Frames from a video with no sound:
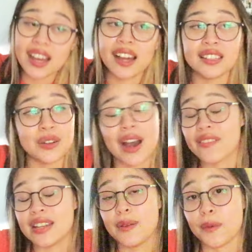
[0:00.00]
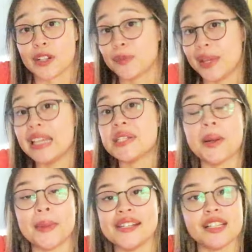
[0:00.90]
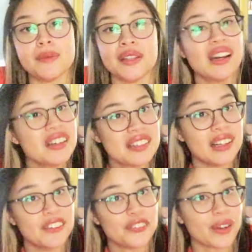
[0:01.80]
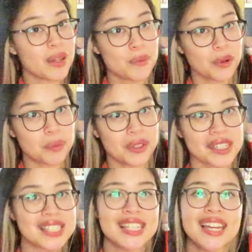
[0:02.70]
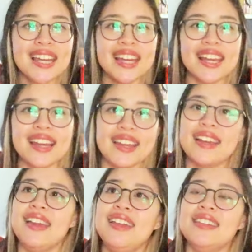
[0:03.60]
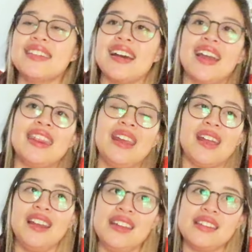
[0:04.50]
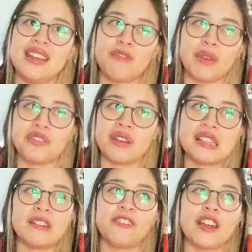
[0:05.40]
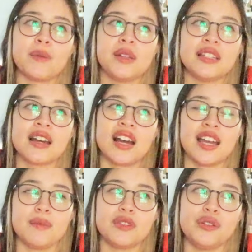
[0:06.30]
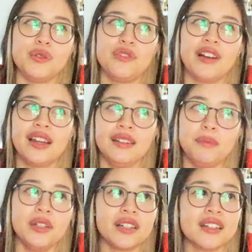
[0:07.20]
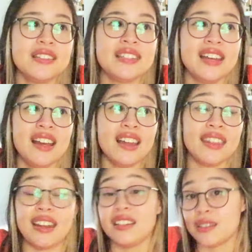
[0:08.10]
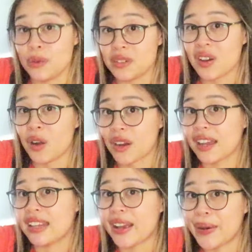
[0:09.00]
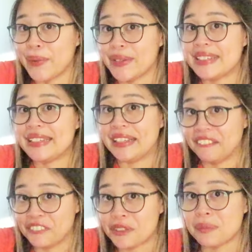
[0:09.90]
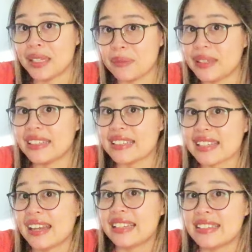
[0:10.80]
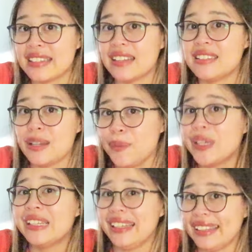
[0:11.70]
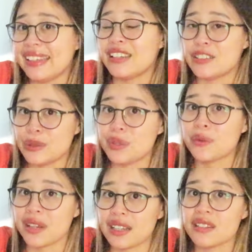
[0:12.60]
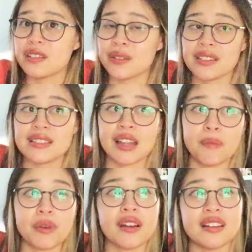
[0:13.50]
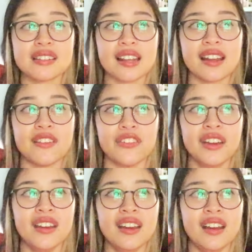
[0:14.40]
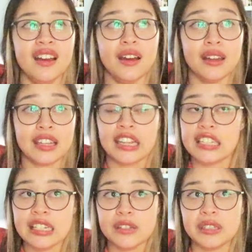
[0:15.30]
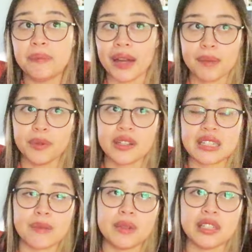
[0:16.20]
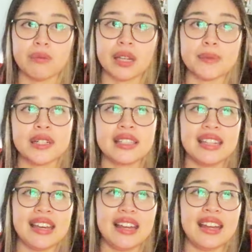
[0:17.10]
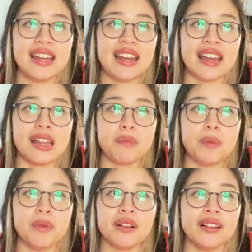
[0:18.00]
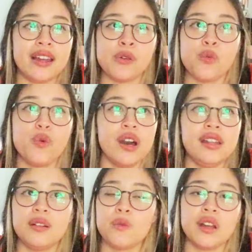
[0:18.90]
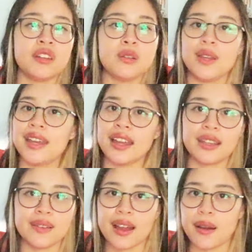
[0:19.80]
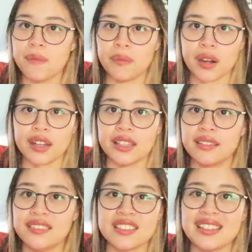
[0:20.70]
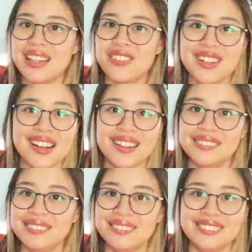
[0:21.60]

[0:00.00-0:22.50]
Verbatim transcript: I don't have any more space on my TBR shelf for any more books and I think I need to give my friends and family time to find books that I don't already own to gift me because that is that's typically the issue we run into in December is that I've continued to buy books up until my birthday and people are like what what do we get you now Mari just a gift card